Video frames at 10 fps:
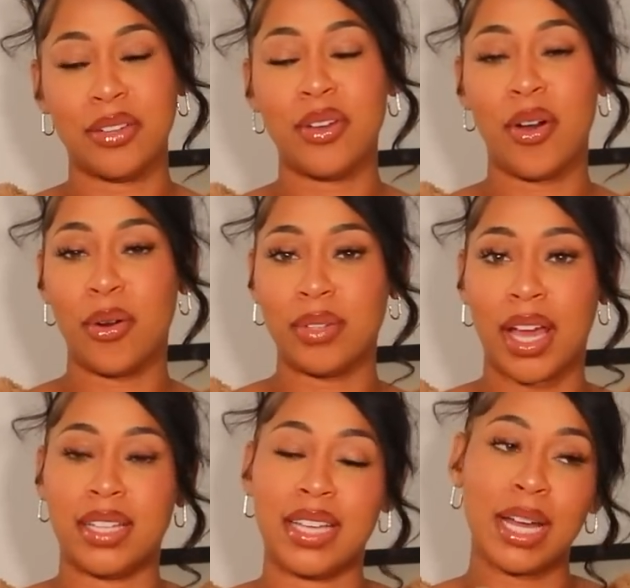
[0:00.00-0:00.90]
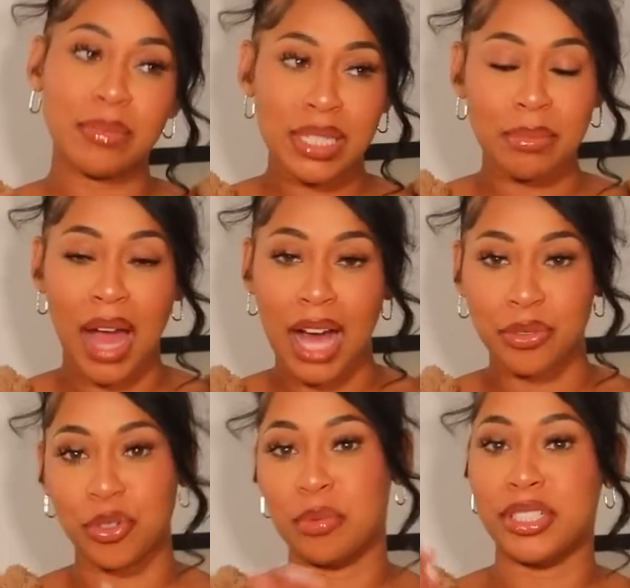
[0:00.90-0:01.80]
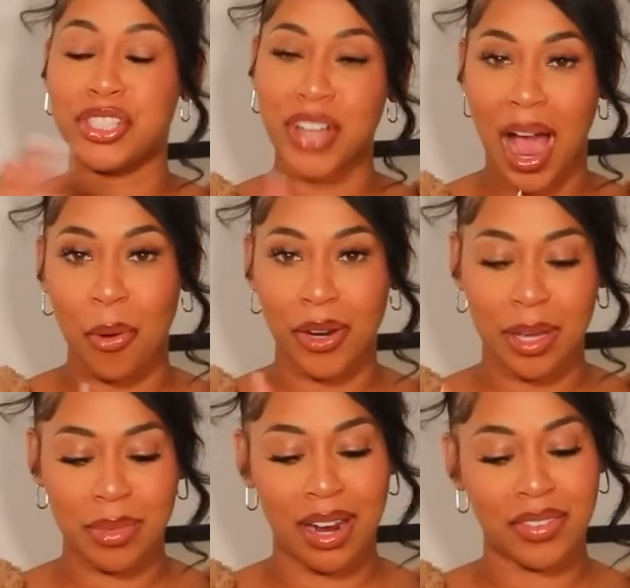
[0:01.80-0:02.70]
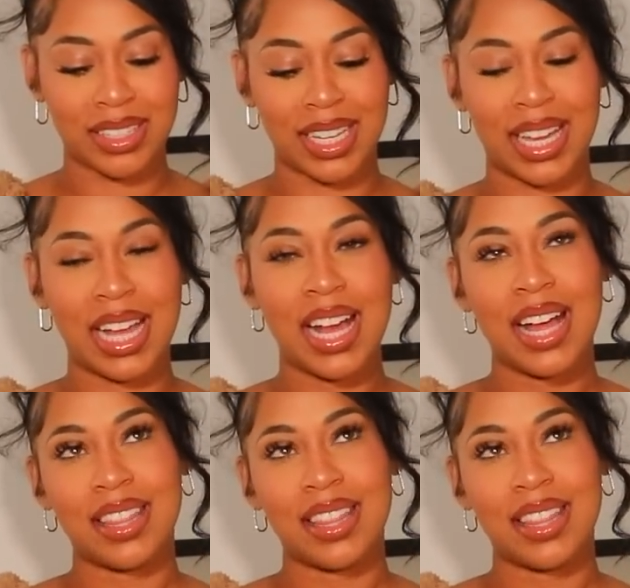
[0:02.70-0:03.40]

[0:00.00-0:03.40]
you know, like take him to the bathroom and shower him and everything.